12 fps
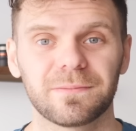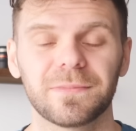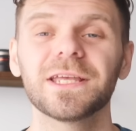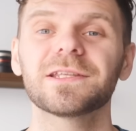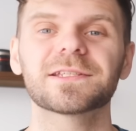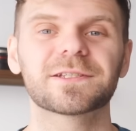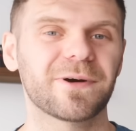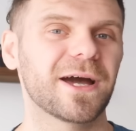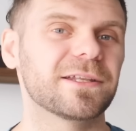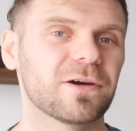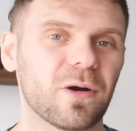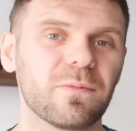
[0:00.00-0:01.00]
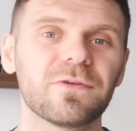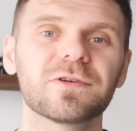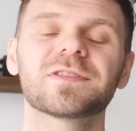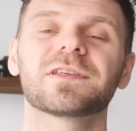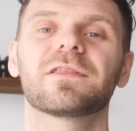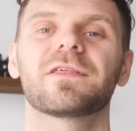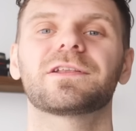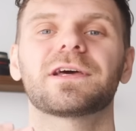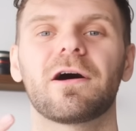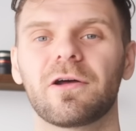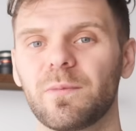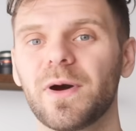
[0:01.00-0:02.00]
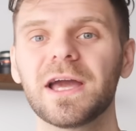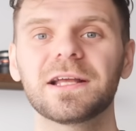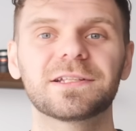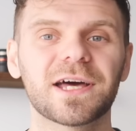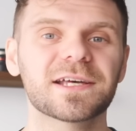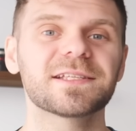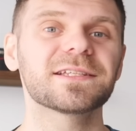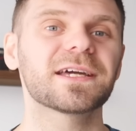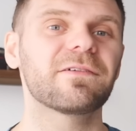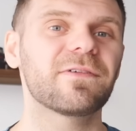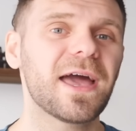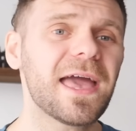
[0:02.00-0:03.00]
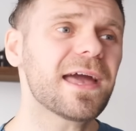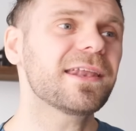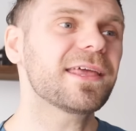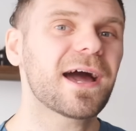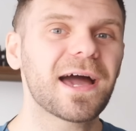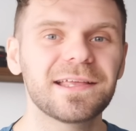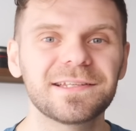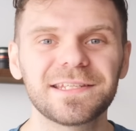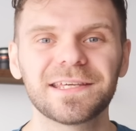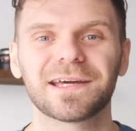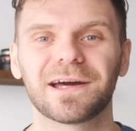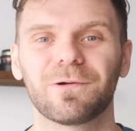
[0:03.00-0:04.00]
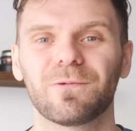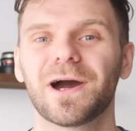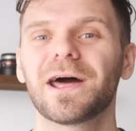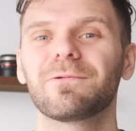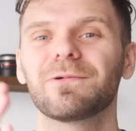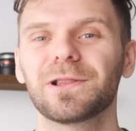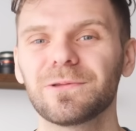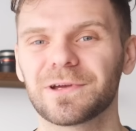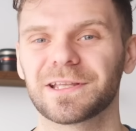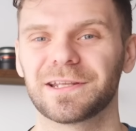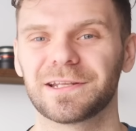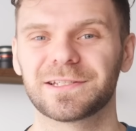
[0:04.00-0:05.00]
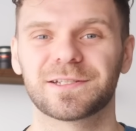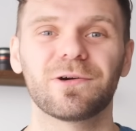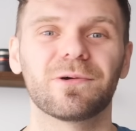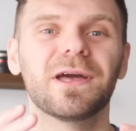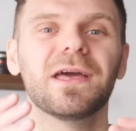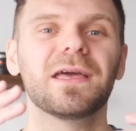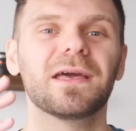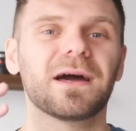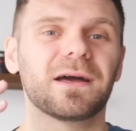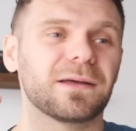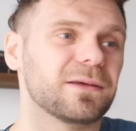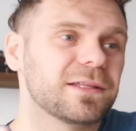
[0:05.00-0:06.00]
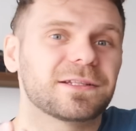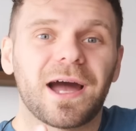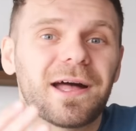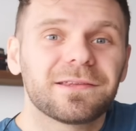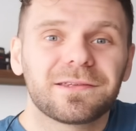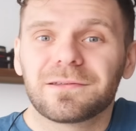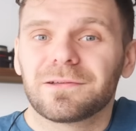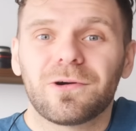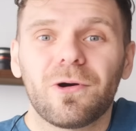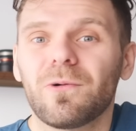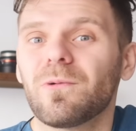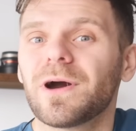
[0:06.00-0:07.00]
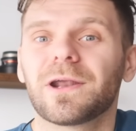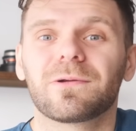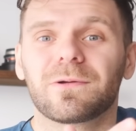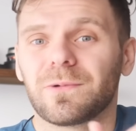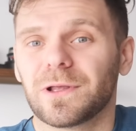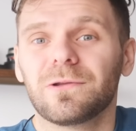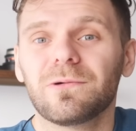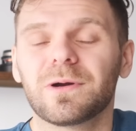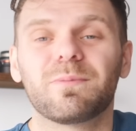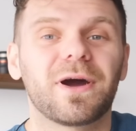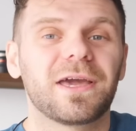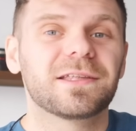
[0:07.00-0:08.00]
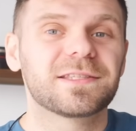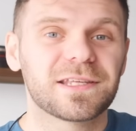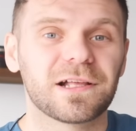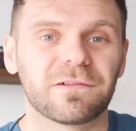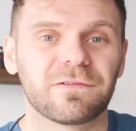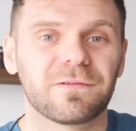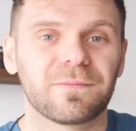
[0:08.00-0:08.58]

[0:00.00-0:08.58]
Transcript: It is quite obvious that our bike doesn't have any idea where we're looking at, so it can't go where we look by itself.